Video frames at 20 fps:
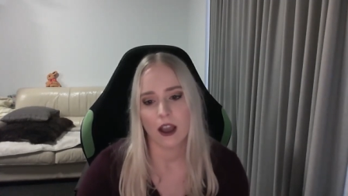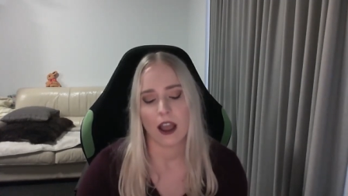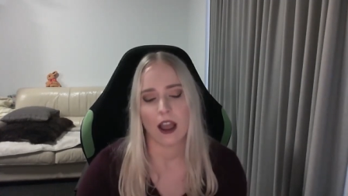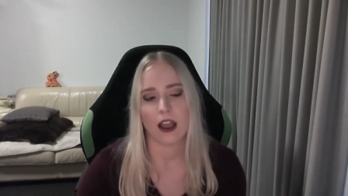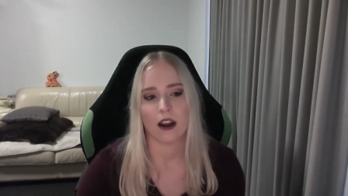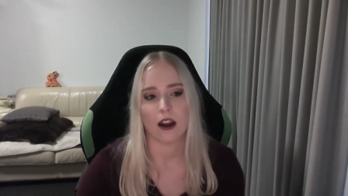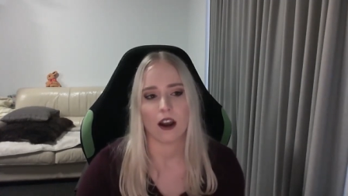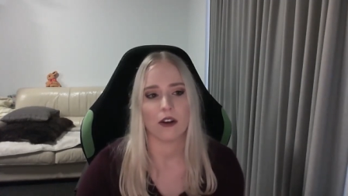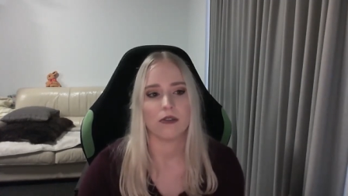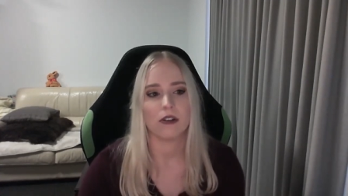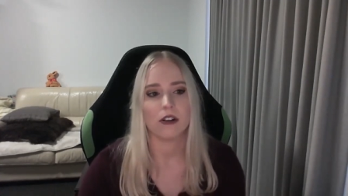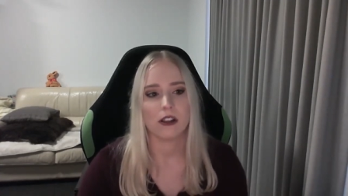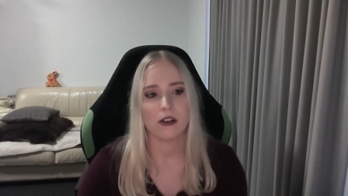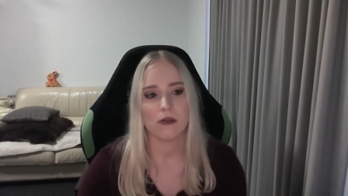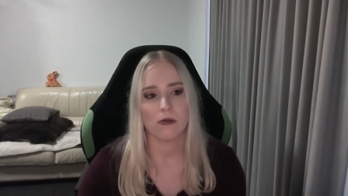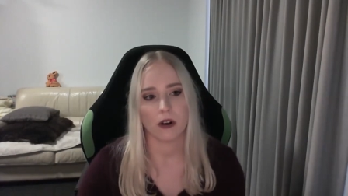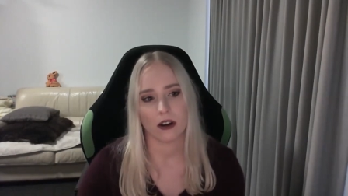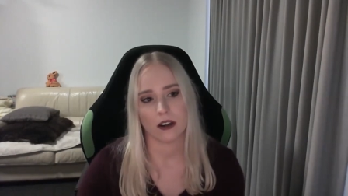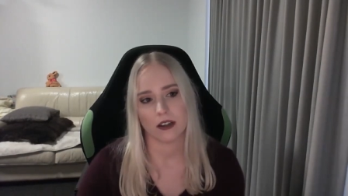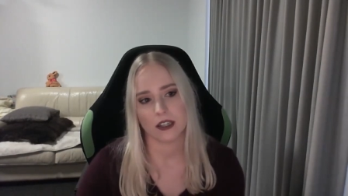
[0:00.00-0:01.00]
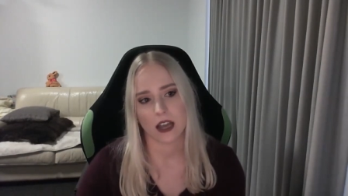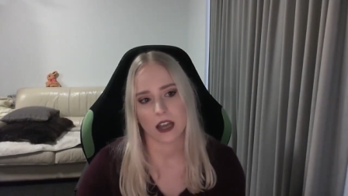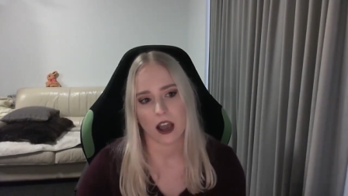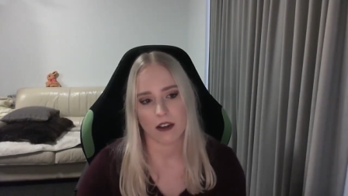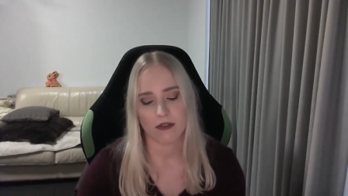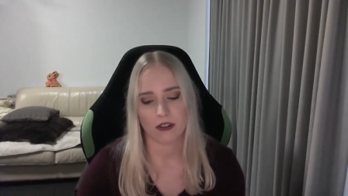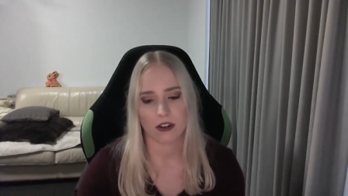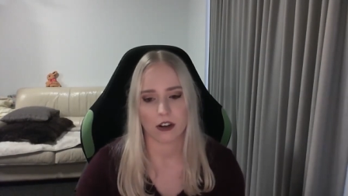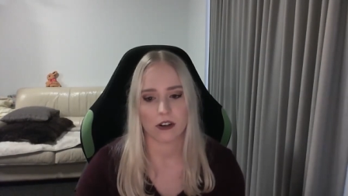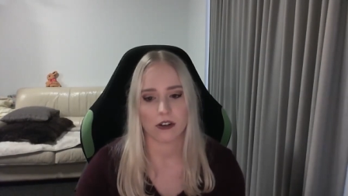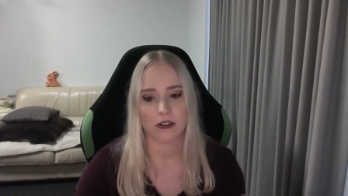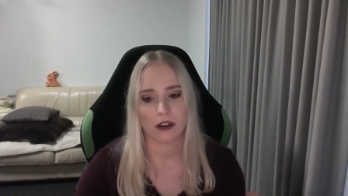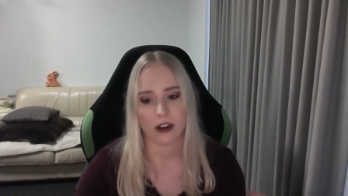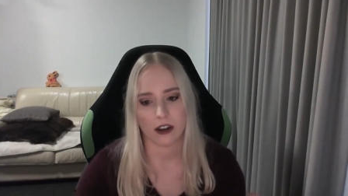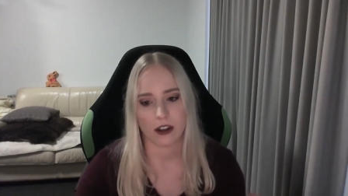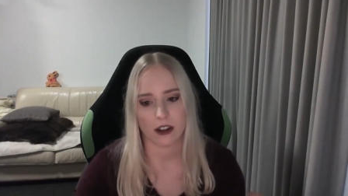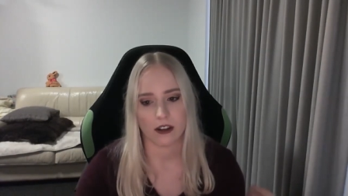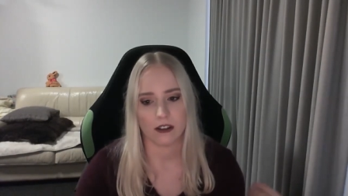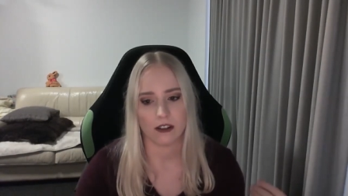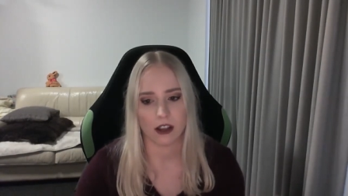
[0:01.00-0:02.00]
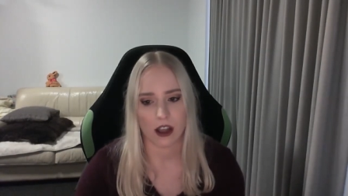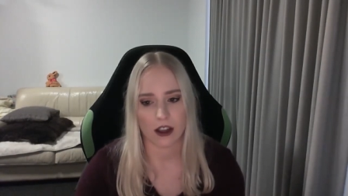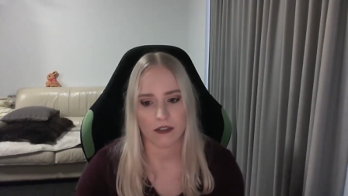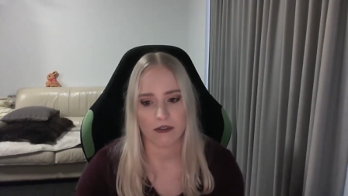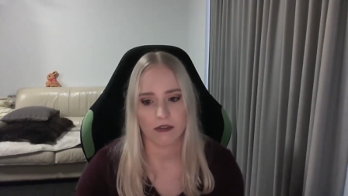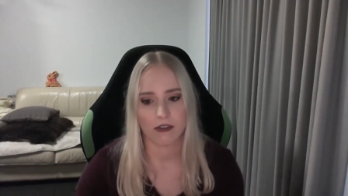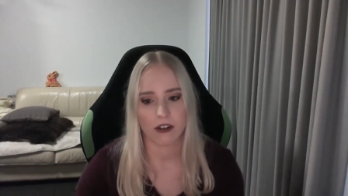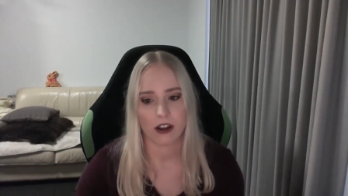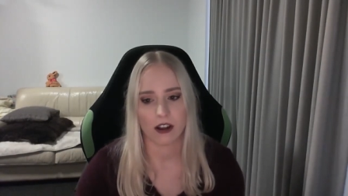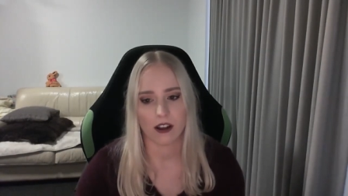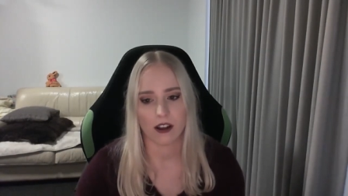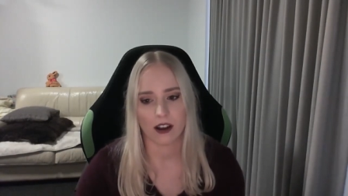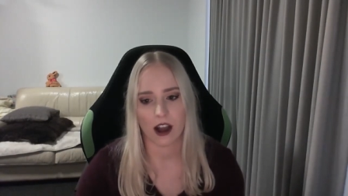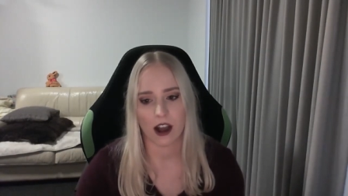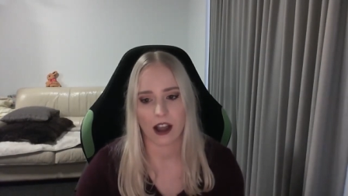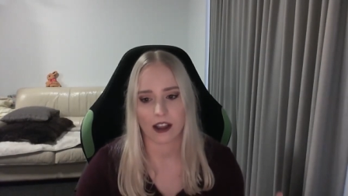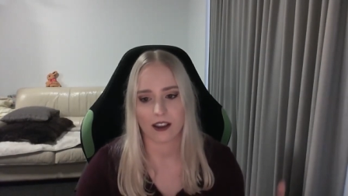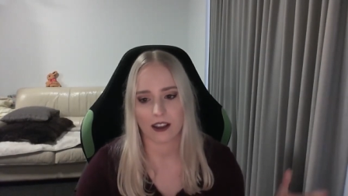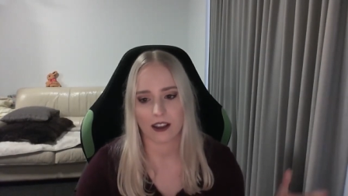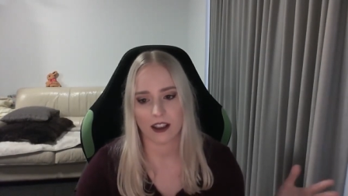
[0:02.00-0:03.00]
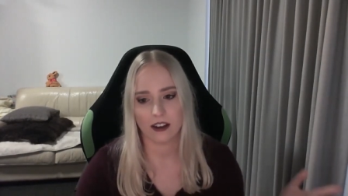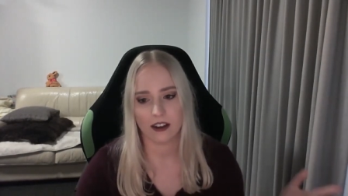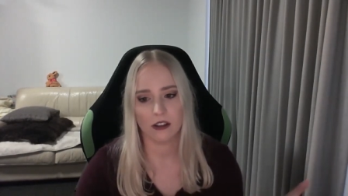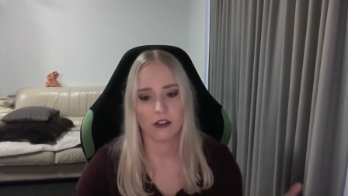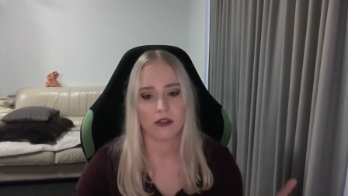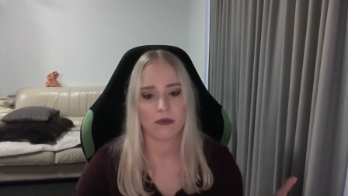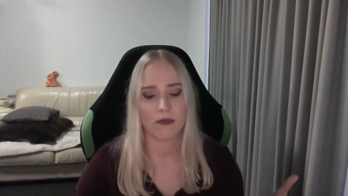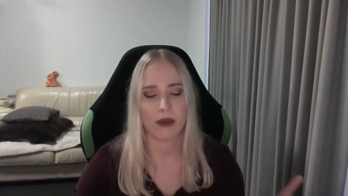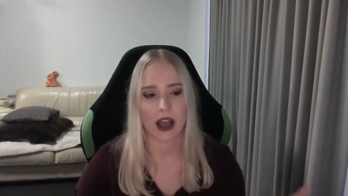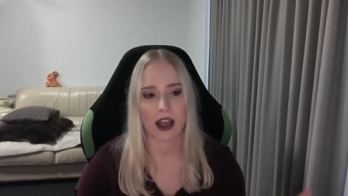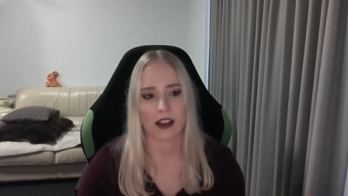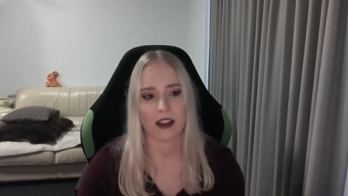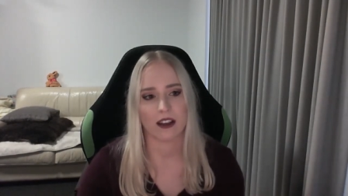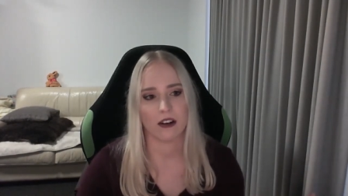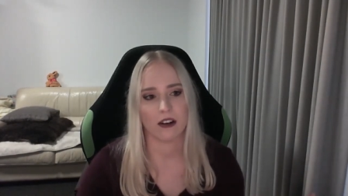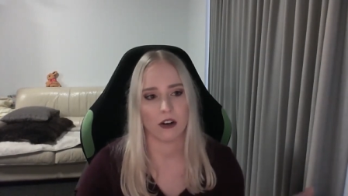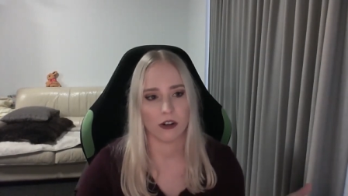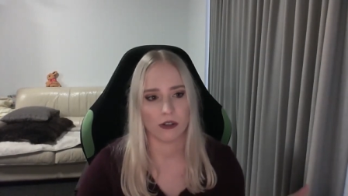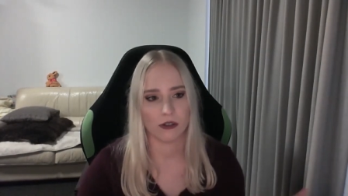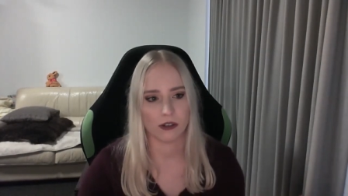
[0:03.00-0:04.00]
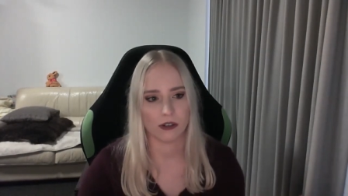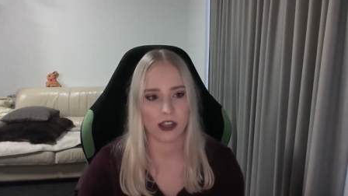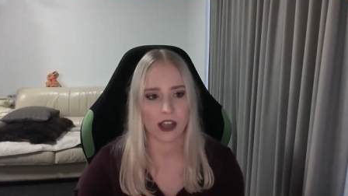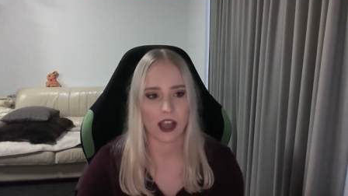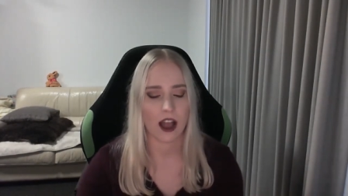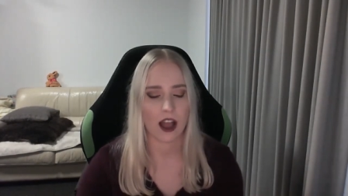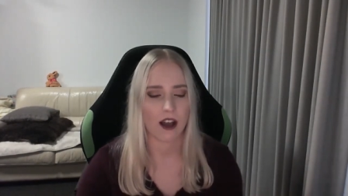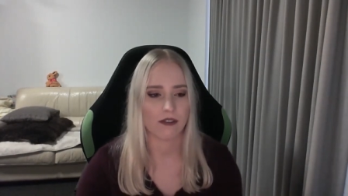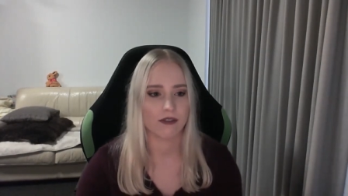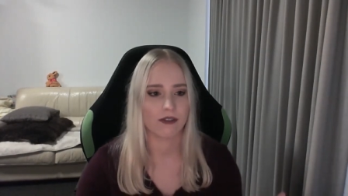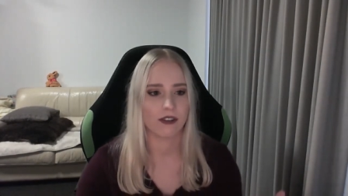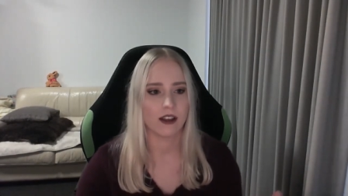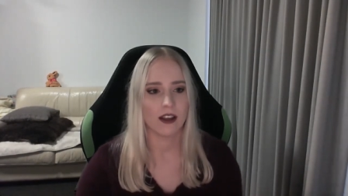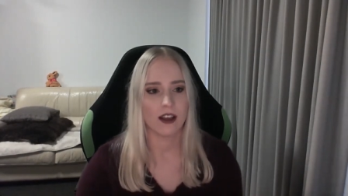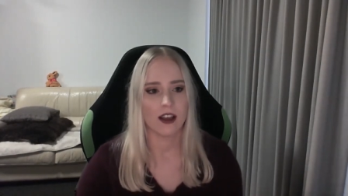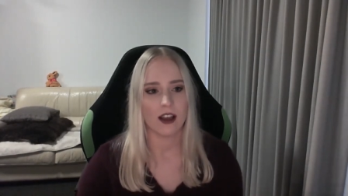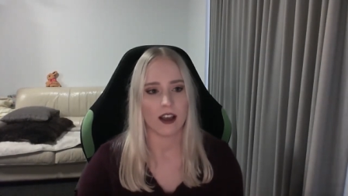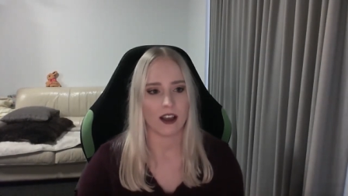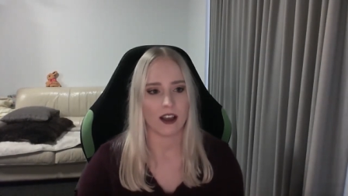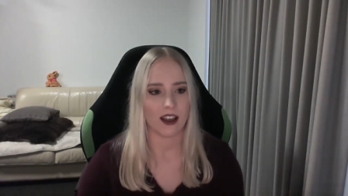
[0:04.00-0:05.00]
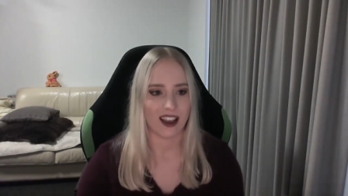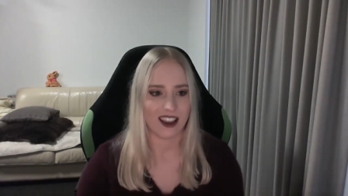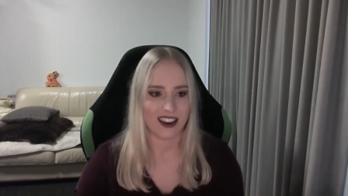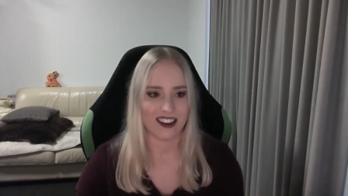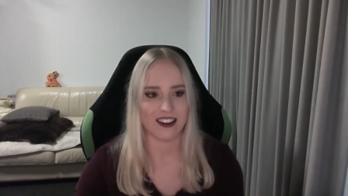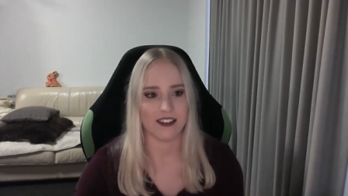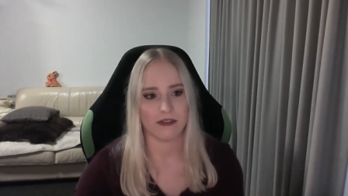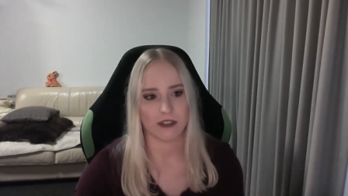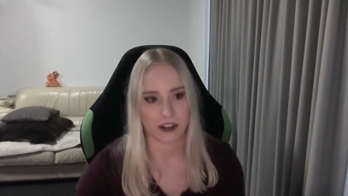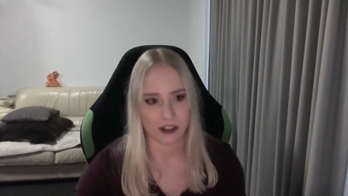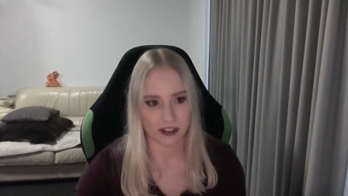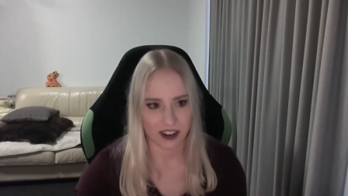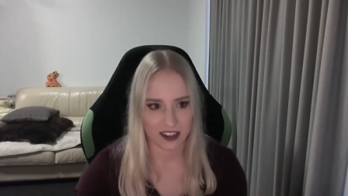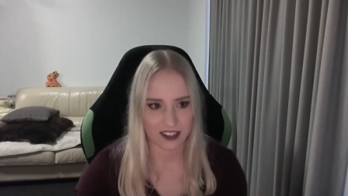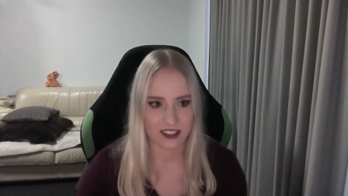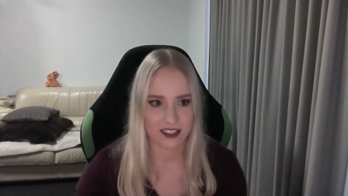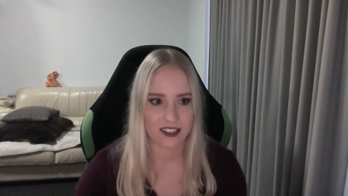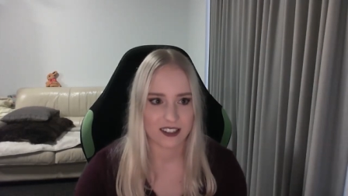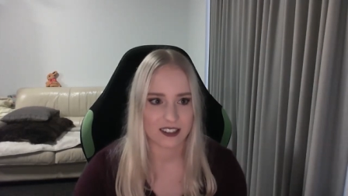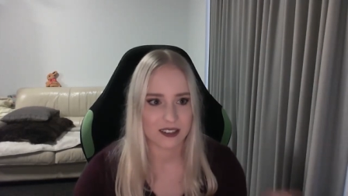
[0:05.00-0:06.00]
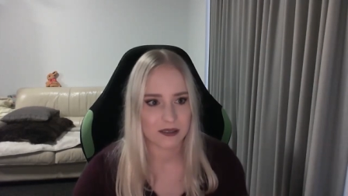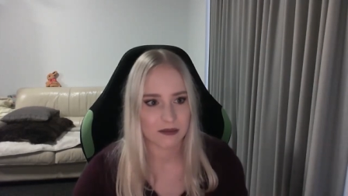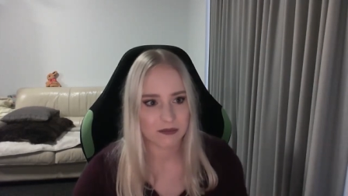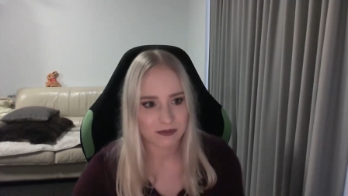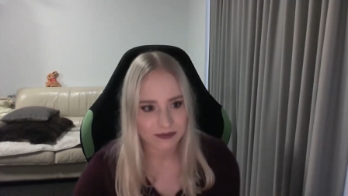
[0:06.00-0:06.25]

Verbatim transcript: And I really wanted to have a career in life where I can look back and not really have uh, any regrets.